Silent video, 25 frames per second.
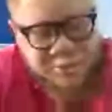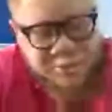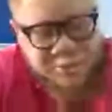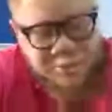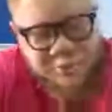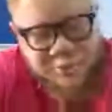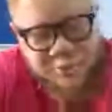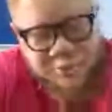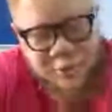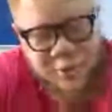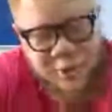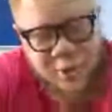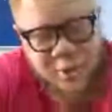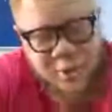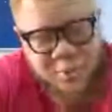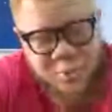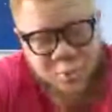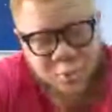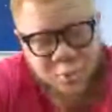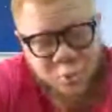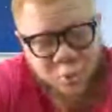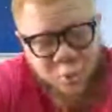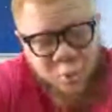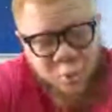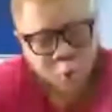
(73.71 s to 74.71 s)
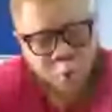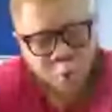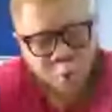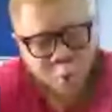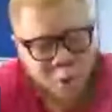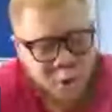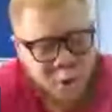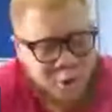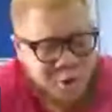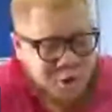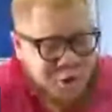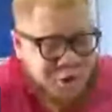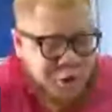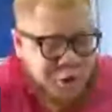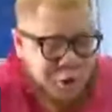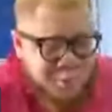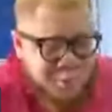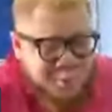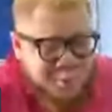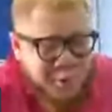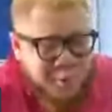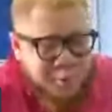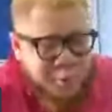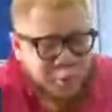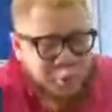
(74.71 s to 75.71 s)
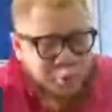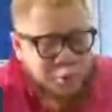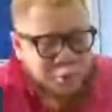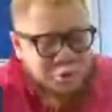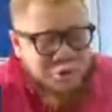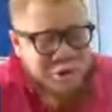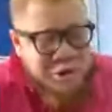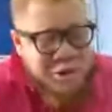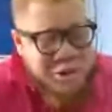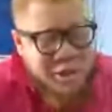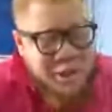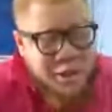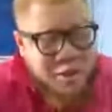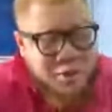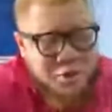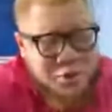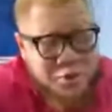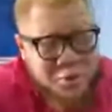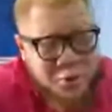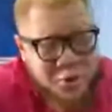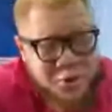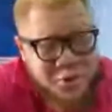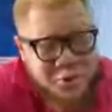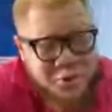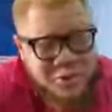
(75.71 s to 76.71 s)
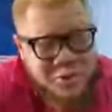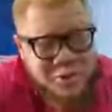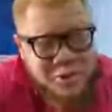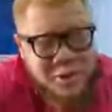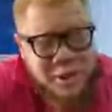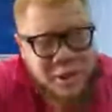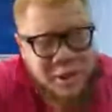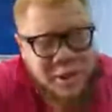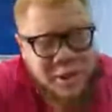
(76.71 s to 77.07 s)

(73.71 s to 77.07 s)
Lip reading: Some people reach out to us to say,